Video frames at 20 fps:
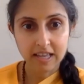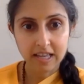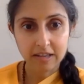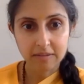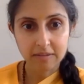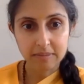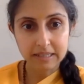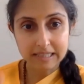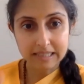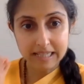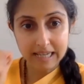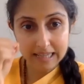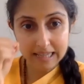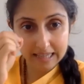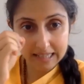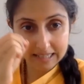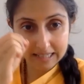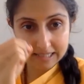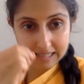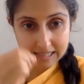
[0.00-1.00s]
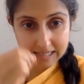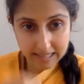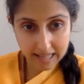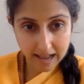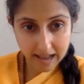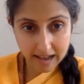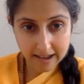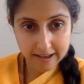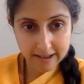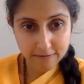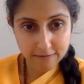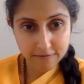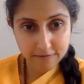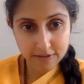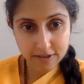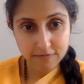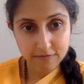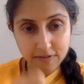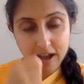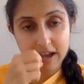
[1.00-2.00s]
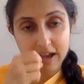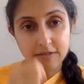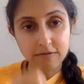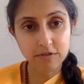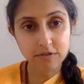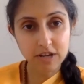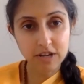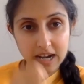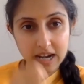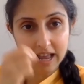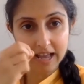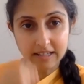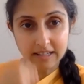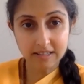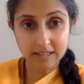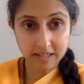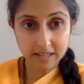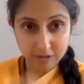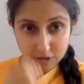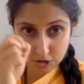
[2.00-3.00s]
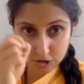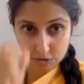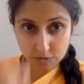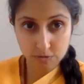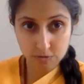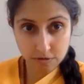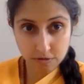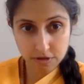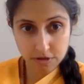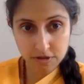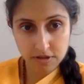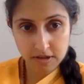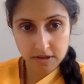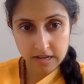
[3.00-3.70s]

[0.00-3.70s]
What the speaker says: Means in this life, if I have realized the truth,